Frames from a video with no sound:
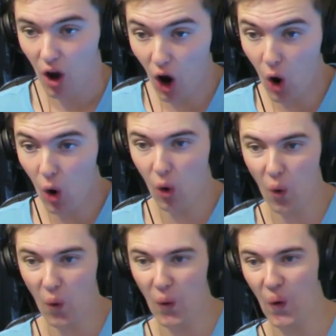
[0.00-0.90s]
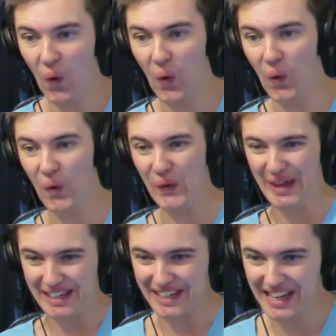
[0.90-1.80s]
Oh
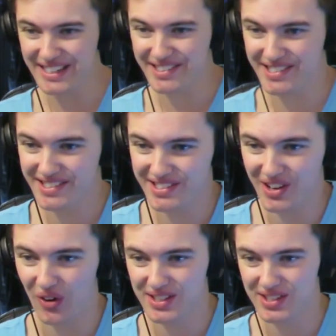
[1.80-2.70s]
yes, let's go,